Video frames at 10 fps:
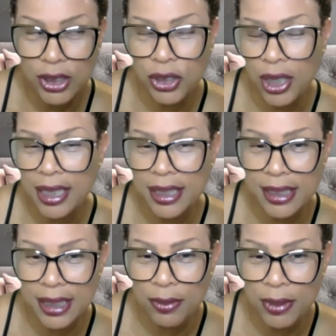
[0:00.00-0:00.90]
was trying to
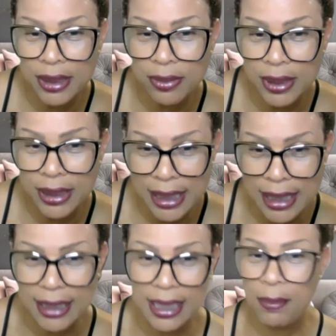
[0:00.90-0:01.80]
see what was
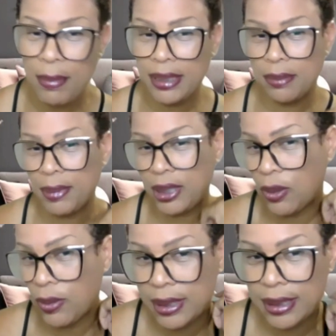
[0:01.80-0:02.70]
tea. They must have been
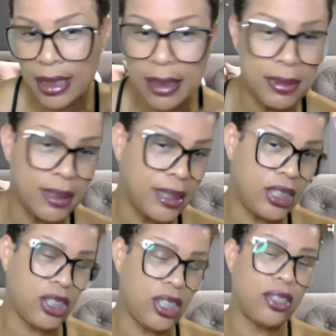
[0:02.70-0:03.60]
throwing subs at
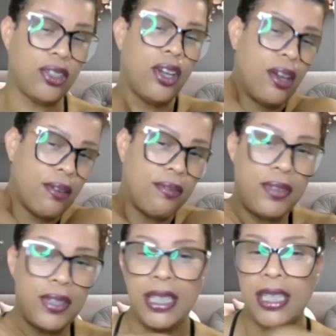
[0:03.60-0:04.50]
each other
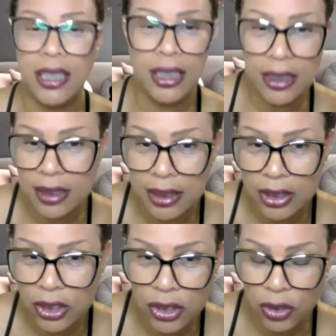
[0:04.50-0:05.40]
via
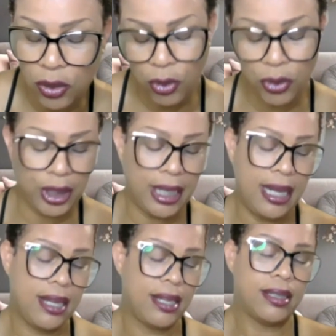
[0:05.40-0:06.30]
instant story
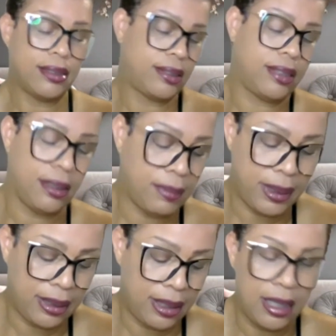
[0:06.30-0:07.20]
or
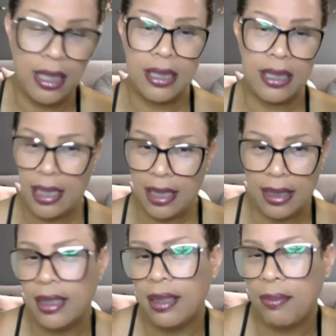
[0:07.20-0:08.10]
something. Yeah,
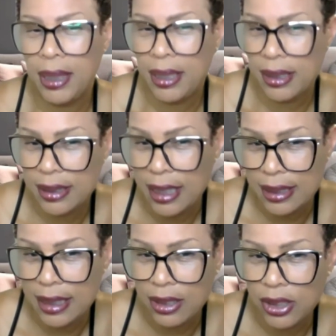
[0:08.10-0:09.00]
because
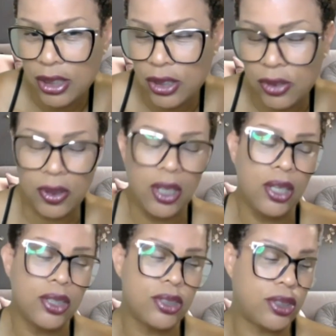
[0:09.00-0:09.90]
that's how she knew.
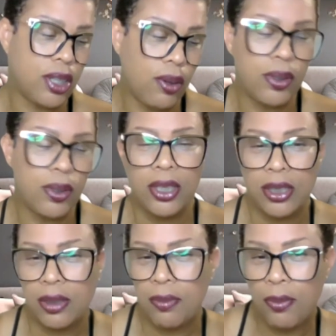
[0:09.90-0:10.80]
So
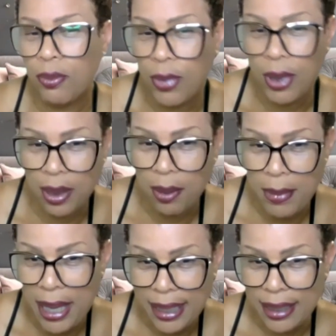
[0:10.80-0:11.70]

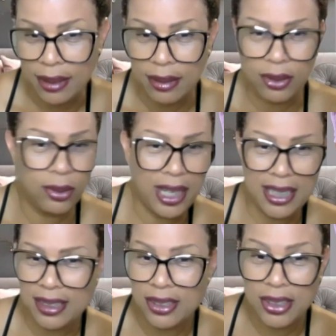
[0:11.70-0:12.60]
Megan, who
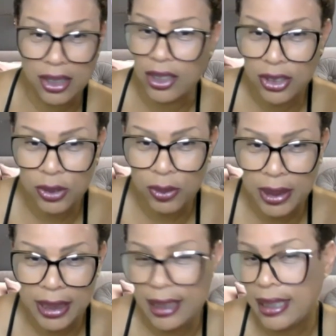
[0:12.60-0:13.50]
has nothing to do
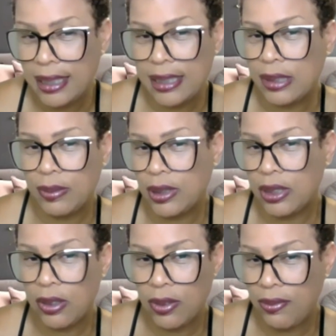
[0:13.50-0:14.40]
with any of this, was
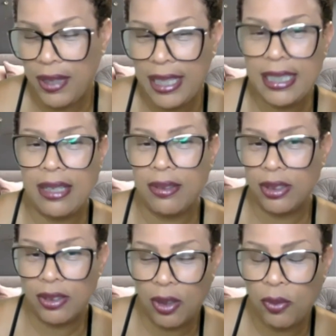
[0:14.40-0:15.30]
going to find
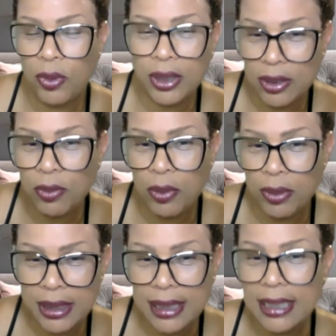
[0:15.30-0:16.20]
out, what
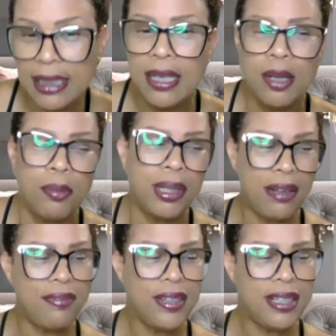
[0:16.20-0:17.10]
was tea.
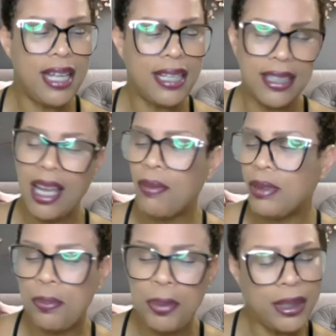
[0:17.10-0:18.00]
But I feel like y'all
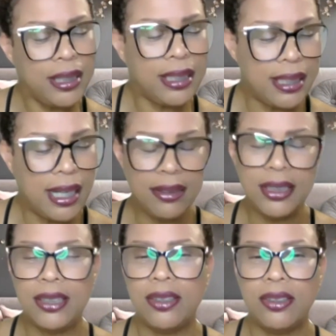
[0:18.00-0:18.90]
was putting it
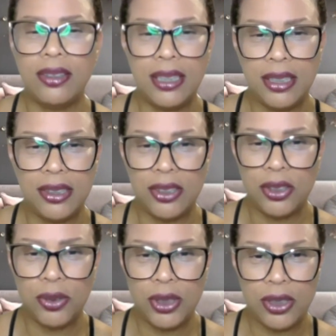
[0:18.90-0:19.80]
out there on the
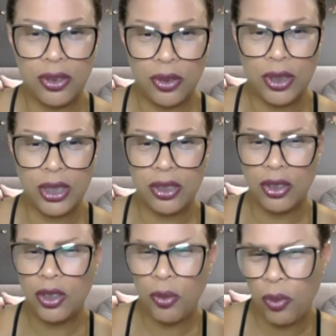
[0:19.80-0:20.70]
Insta story,
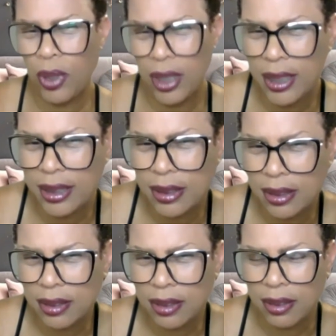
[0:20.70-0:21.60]
so you wanted it
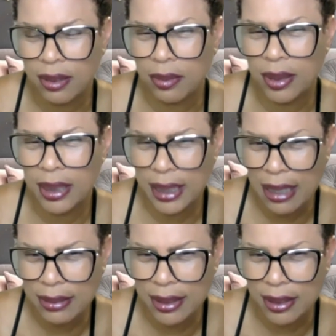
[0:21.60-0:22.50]
to, get
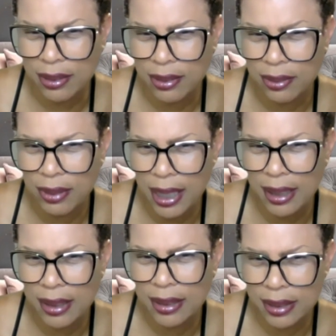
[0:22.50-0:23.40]
out there,
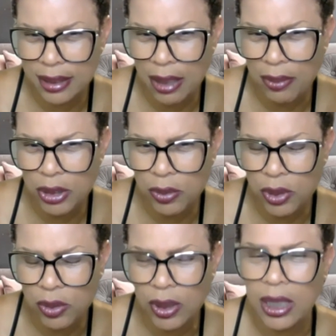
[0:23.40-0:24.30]
right? Isn't that what you
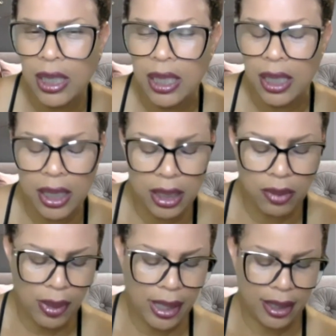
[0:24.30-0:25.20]
were doing?
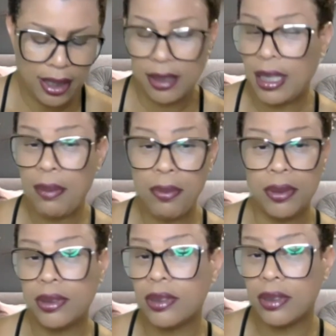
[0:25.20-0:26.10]
Anyway, they
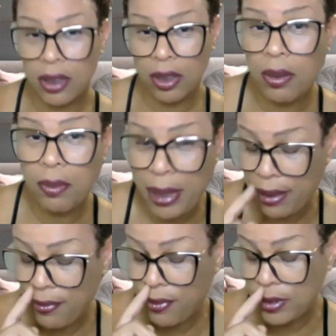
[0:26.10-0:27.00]
were going
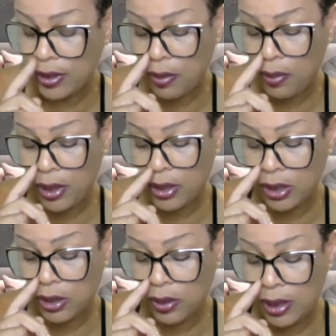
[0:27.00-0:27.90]
back and forth somewhere in
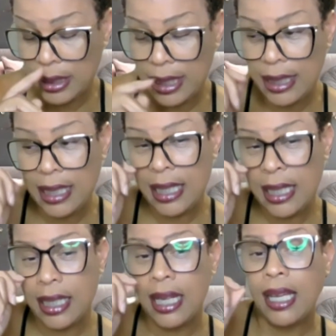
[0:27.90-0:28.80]
the stories, and
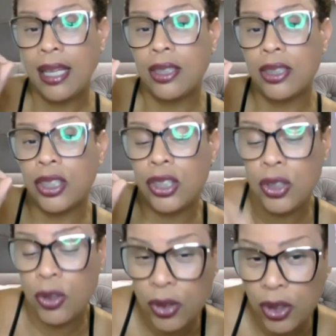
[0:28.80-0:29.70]
then the
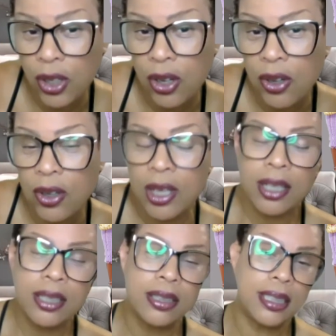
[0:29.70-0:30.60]
new girl
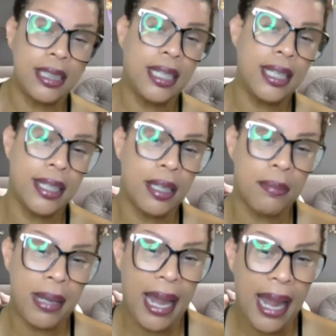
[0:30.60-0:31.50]
then hit
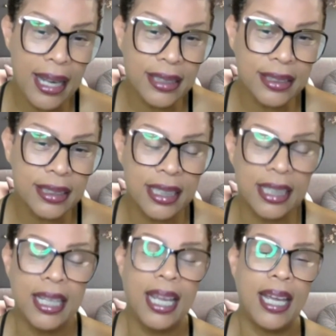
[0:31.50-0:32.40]
up
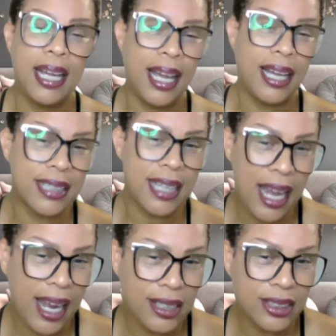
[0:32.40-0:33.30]
Ashley and asked
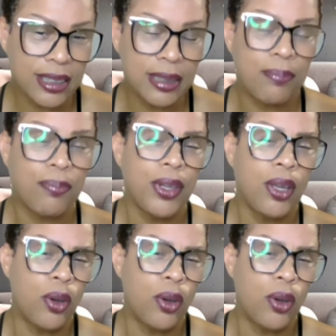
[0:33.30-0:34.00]
Ashley,